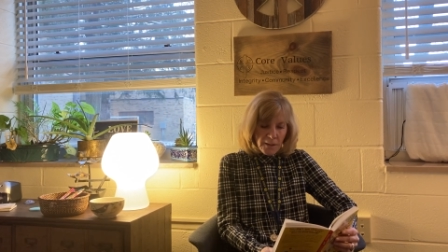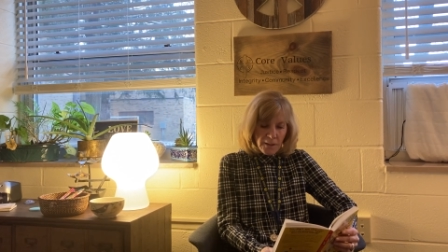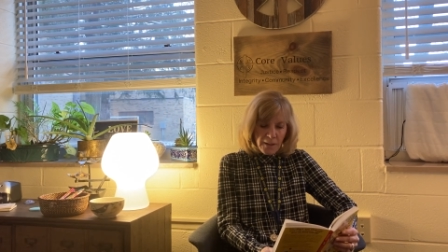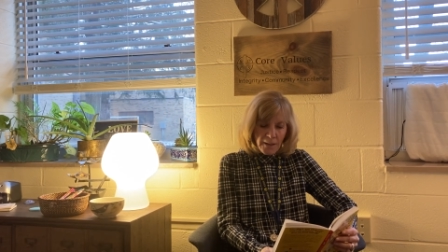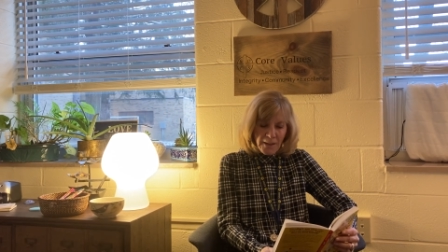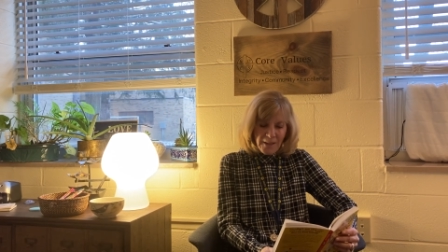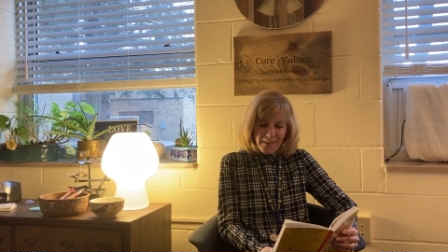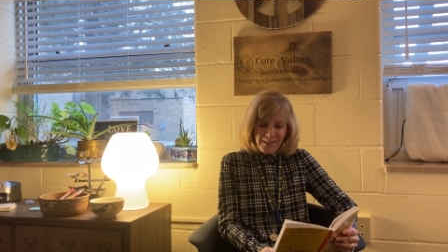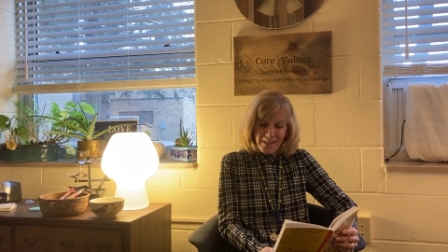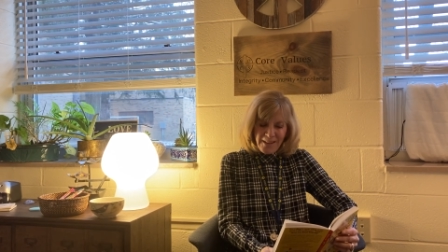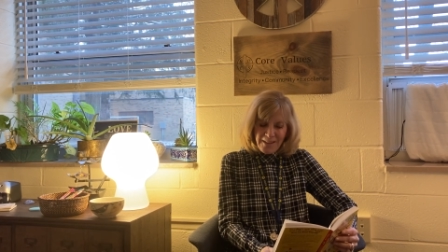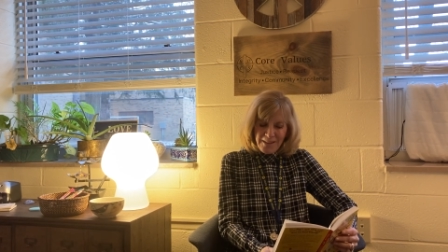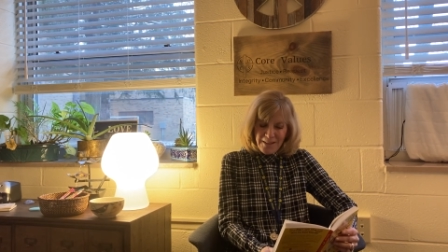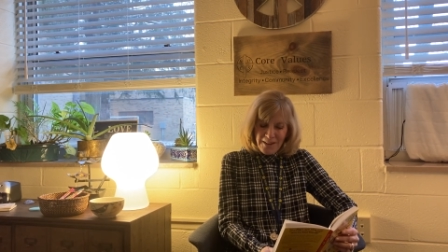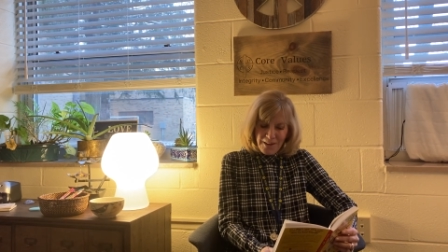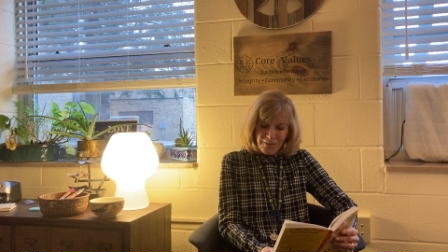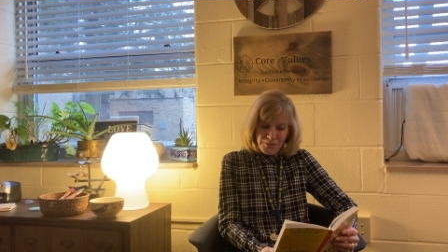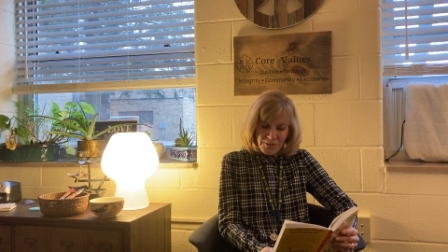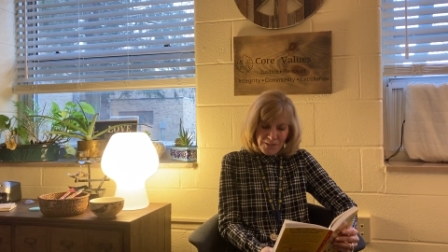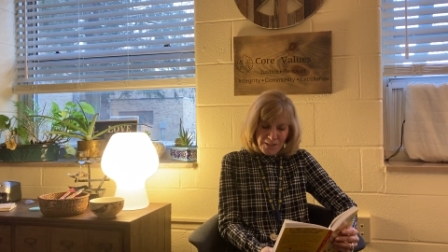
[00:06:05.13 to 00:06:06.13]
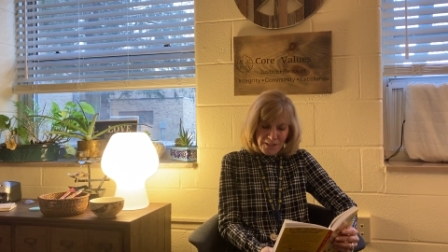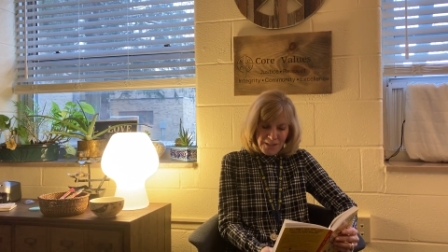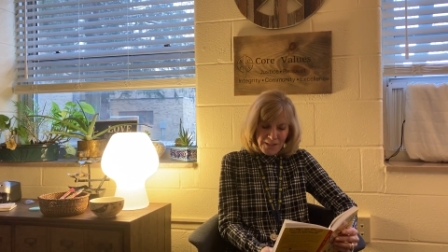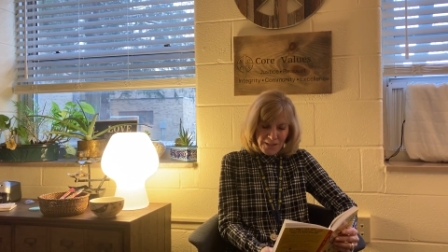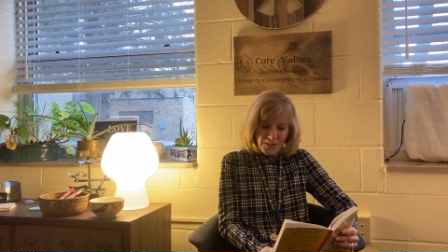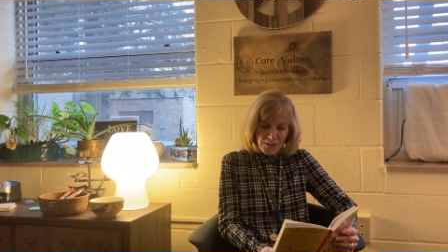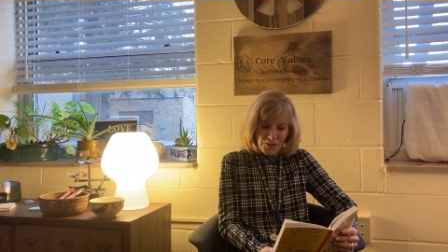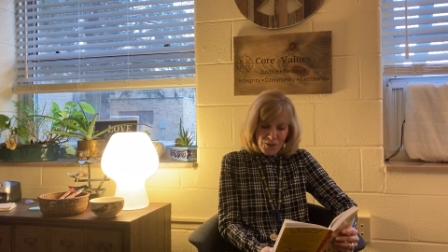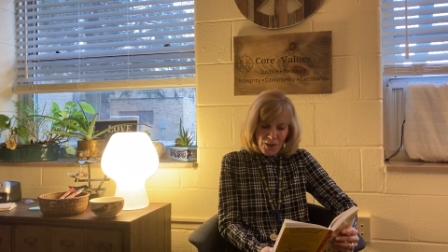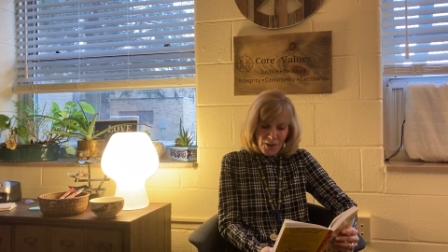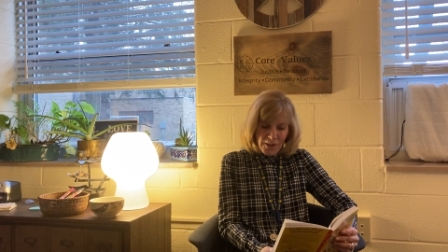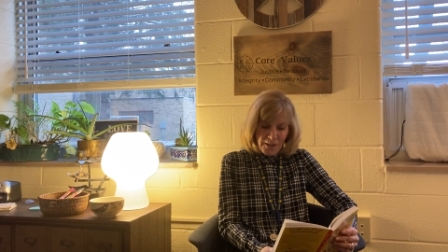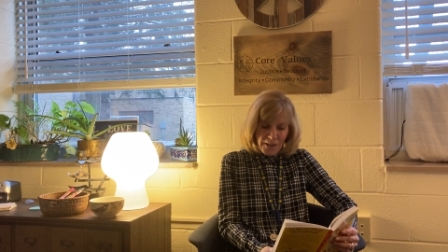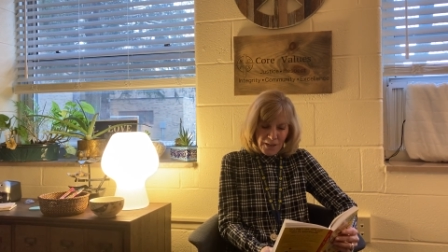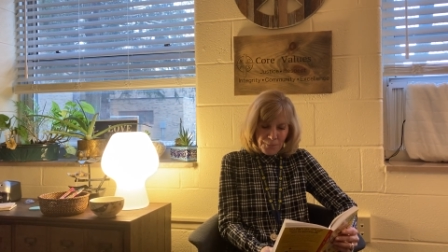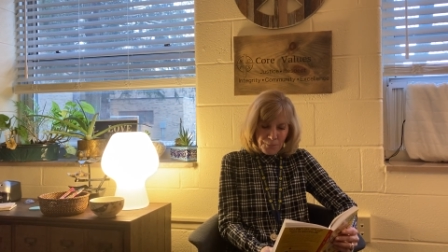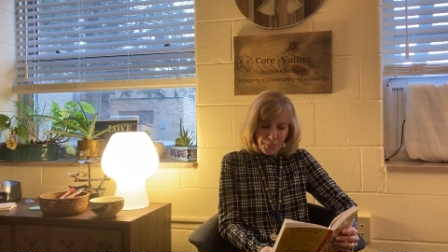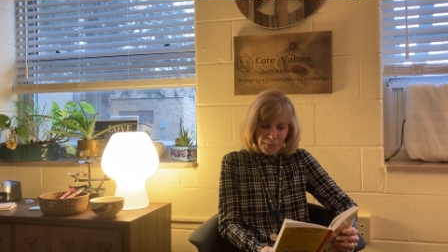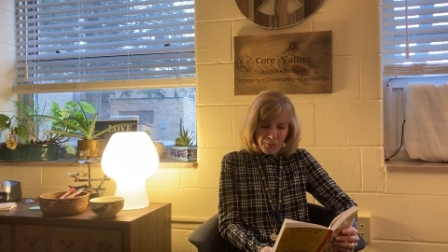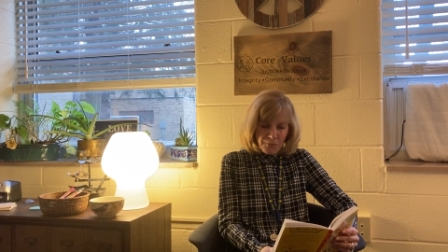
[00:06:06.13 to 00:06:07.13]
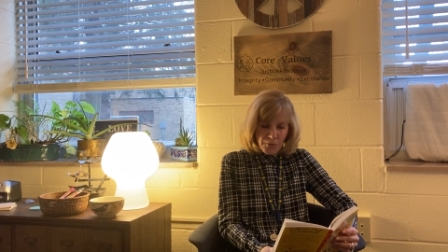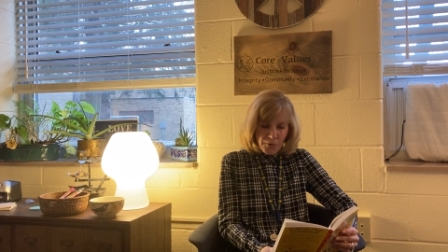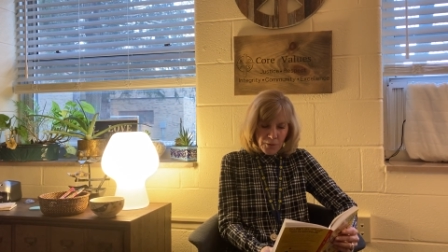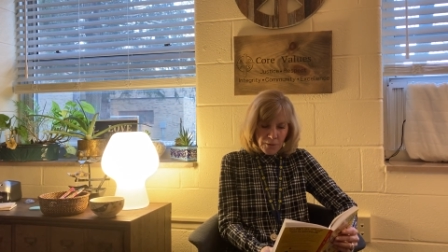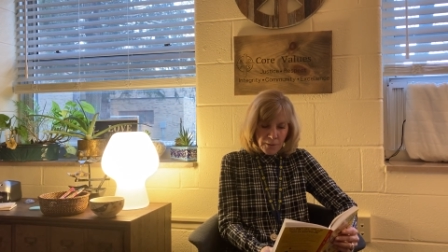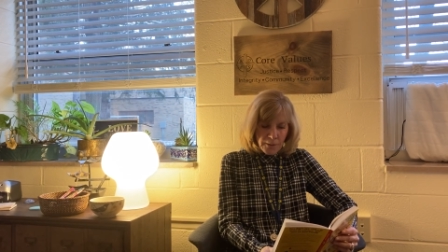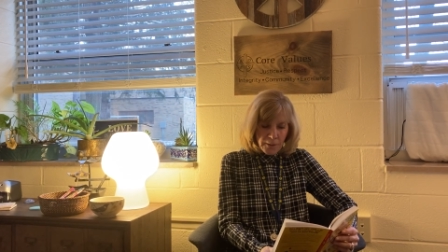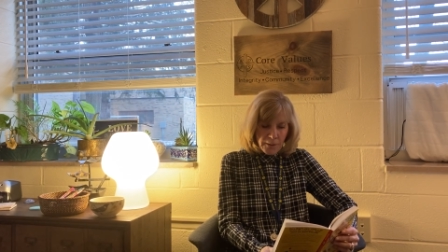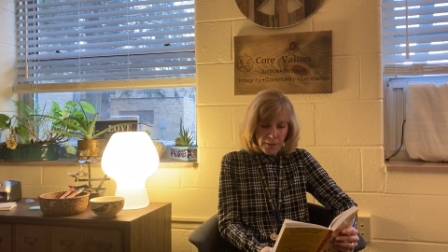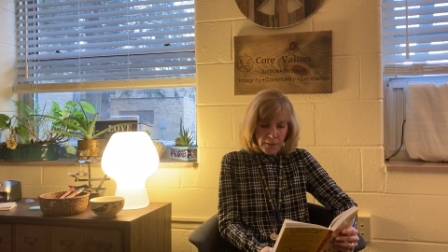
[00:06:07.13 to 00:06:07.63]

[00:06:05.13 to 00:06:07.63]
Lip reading: like they'd never seen a dog eat before.